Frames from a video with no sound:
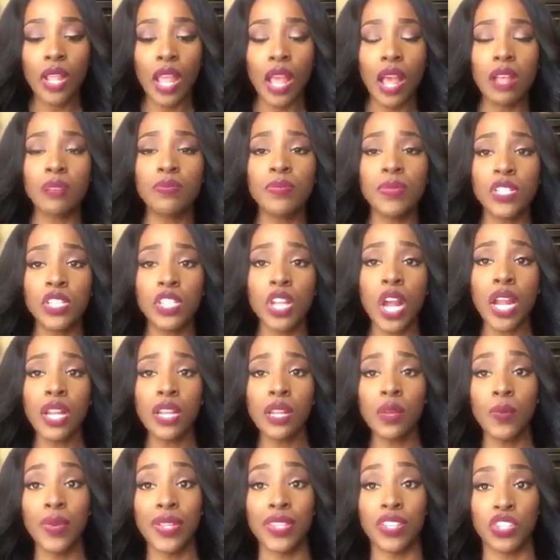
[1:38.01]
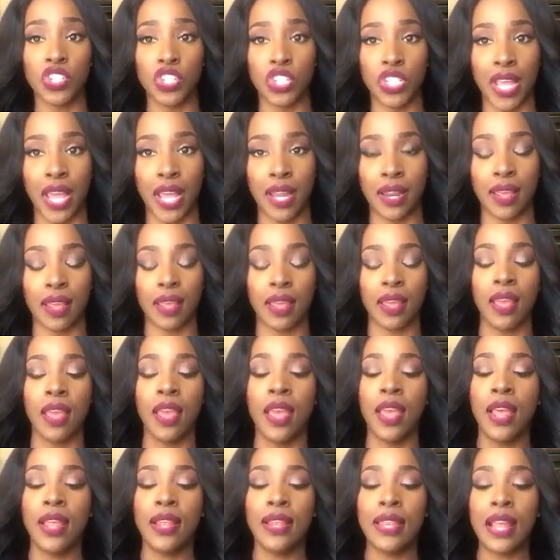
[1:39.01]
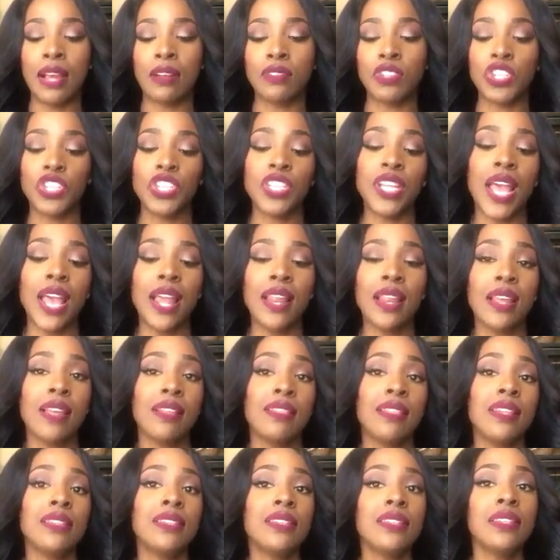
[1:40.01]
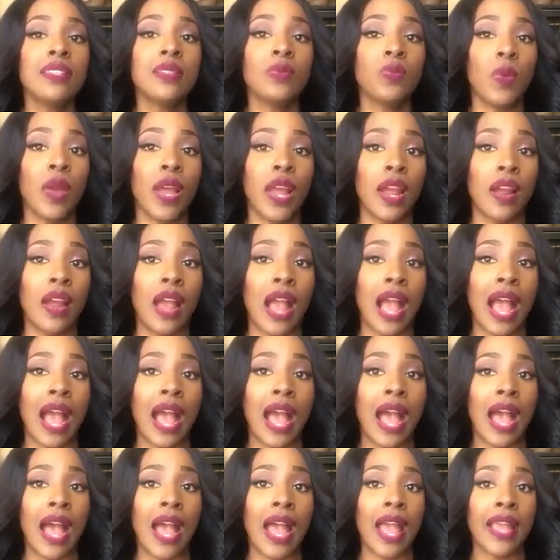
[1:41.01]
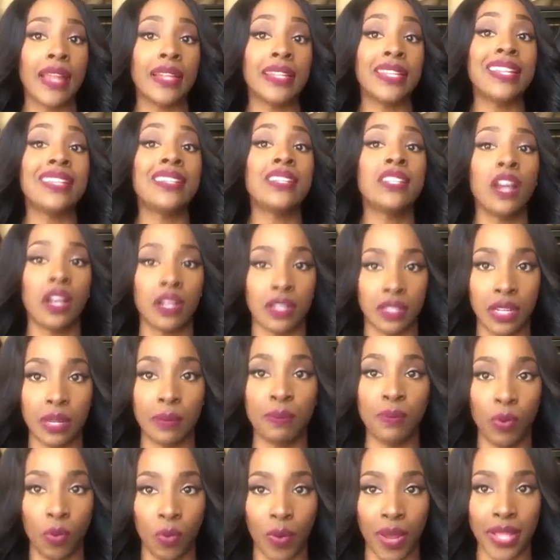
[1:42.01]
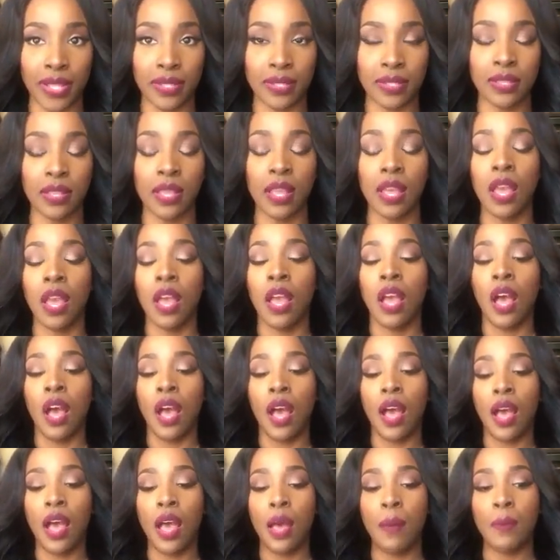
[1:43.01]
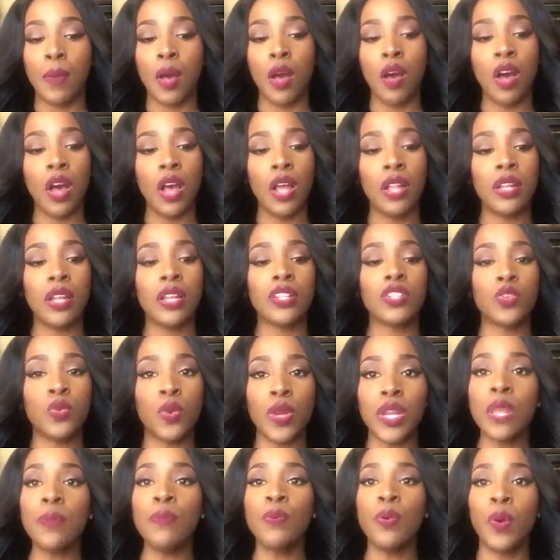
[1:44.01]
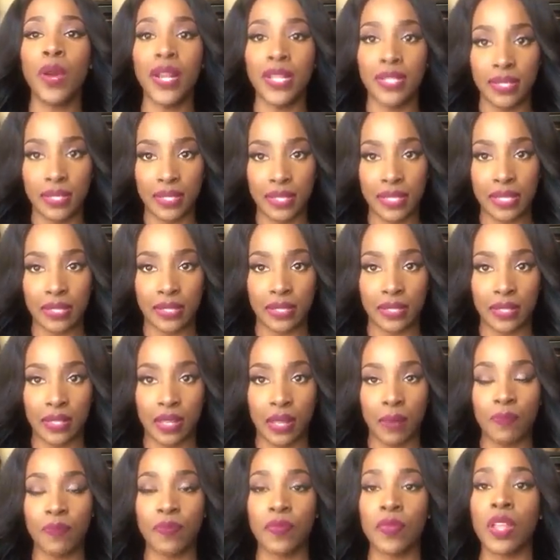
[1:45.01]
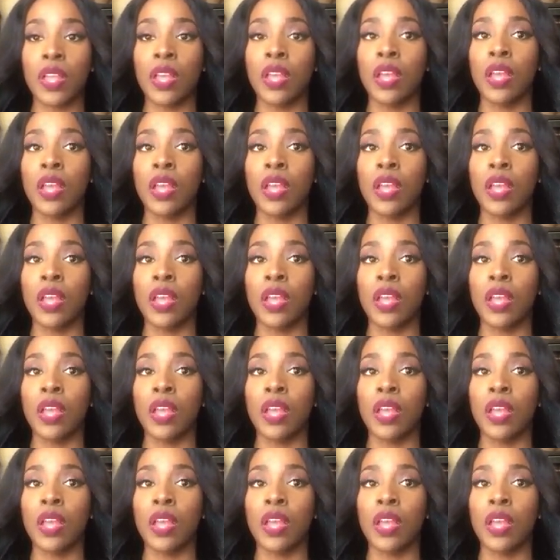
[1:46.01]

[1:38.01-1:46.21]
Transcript: I'm starting with shedding. Now shedding, this is where I deducted points. On a 20-point system,